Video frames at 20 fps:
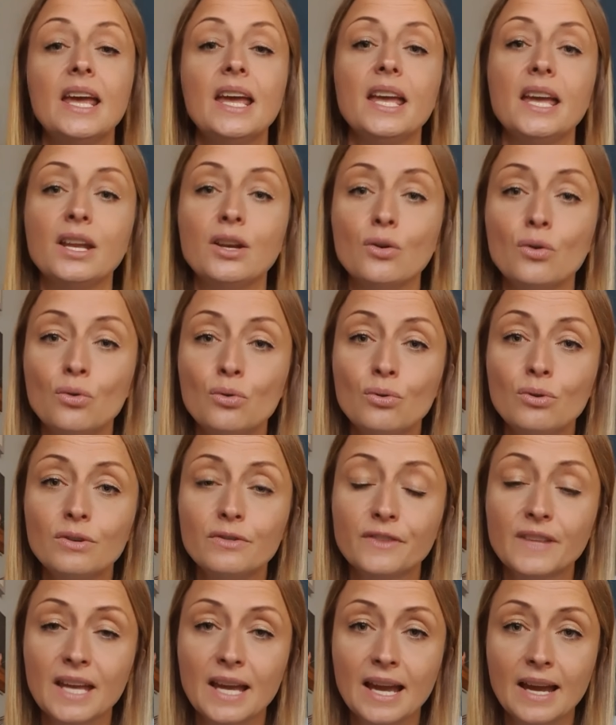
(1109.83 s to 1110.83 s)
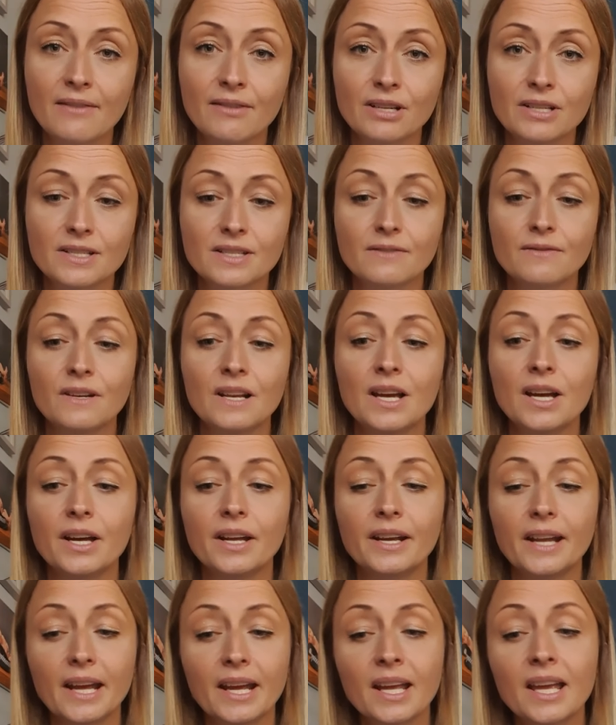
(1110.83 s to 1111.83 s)
in all of the areas of
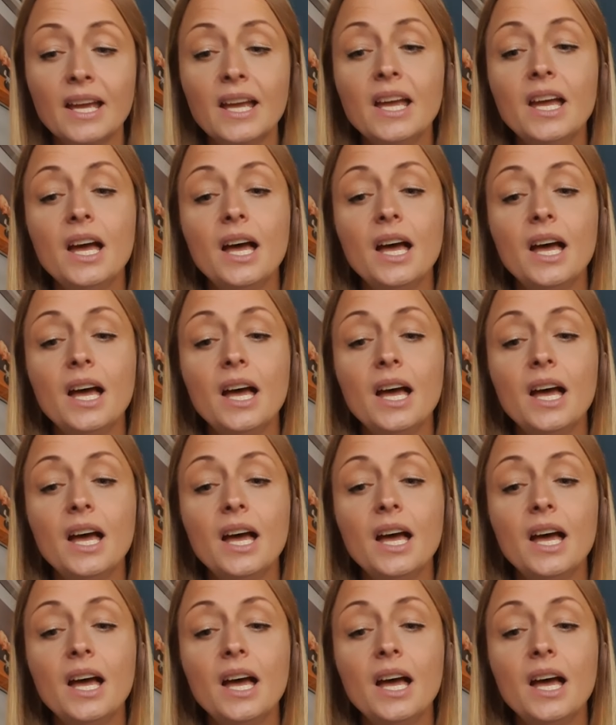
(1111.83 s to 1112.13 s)
learning.